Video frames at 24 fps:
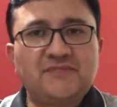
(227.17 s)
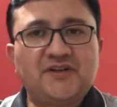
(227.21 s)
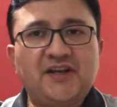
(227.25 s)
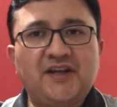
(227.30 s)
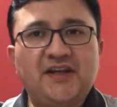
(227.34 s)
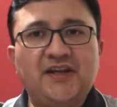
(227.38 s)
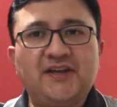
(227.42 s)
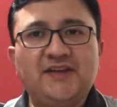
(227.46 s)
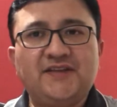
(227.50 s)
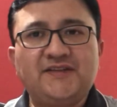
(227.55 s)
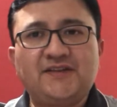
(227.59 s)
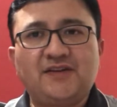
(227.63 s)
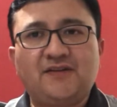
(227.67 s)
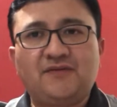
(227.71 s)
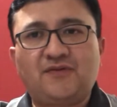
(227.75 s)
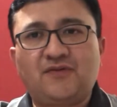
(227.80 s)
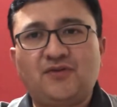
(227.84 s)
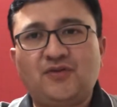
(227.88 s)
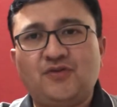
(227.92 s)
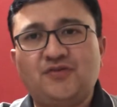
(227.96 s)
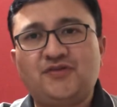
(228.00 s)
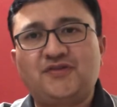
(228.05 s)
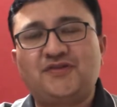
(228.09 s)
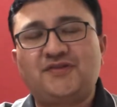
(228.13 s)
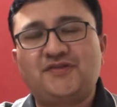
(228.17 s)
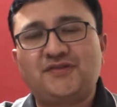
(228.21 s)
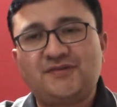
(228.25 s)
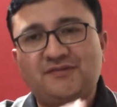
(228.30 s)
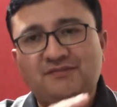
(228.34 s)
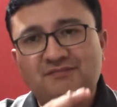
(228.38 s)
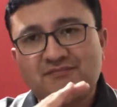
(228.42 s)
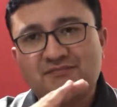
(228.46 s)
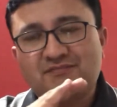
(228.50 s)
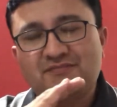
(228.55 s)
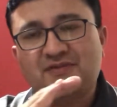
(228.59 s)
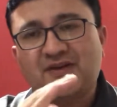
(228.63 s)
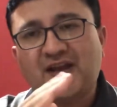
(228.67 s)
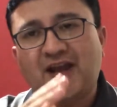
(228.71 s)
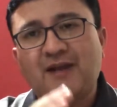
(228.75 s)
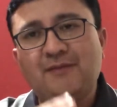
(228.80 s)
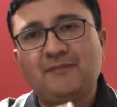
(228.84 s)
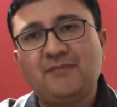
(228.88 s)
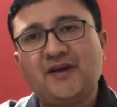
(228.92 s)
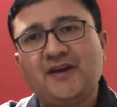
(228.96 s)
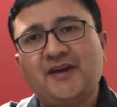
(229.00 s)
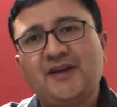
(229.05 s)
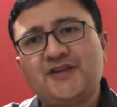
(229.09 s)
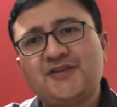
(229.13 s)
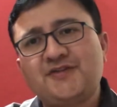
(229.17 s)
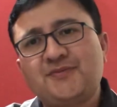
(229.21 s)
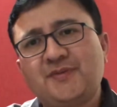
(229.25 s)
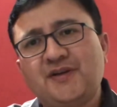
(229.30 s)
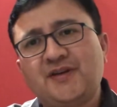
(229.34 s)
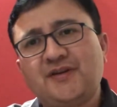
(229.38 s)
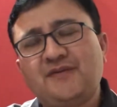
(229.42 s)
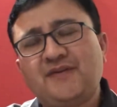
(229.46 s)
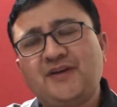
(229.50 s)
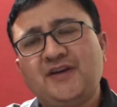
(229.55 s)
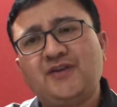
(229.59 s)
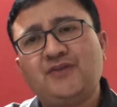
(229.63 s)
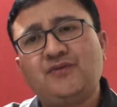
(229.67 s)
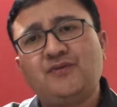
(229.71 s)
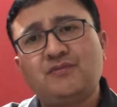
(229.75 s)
T is of course time management,